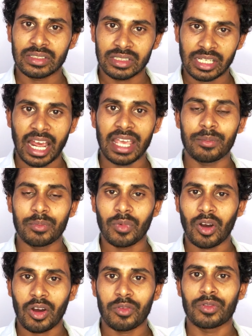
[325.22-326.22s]
type
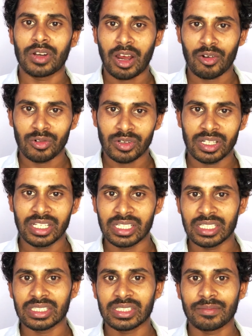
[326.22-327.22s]
of noun
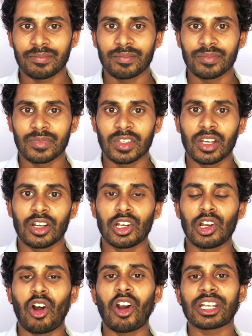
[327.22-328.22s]
is
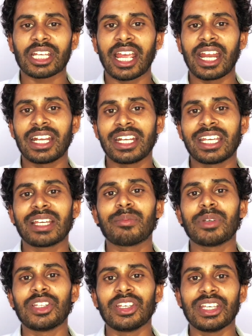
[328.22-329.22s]
not ending
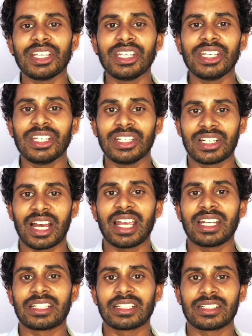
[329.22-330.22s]
with e,
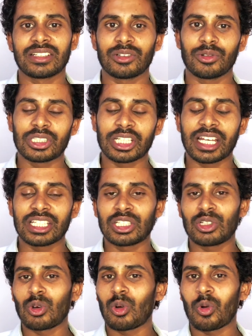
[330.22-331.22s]
right? Which has
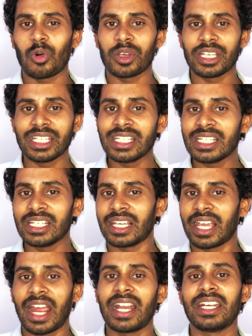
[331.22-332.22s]
no e
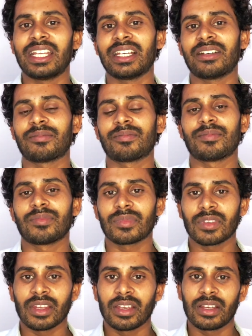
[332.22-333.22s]
ending.
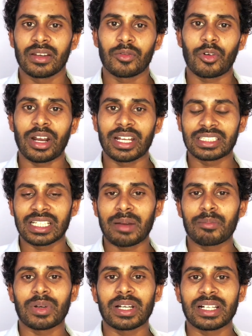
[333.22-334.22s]
For
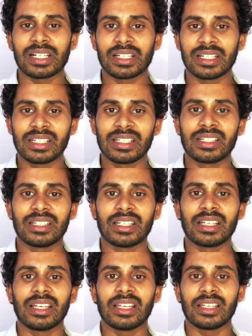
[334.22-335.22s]
example,
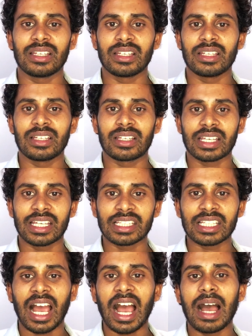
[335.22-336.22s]

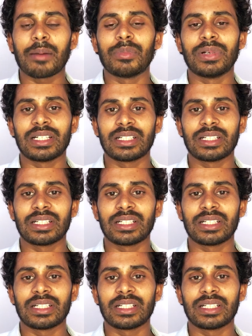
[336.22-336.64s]
kitab,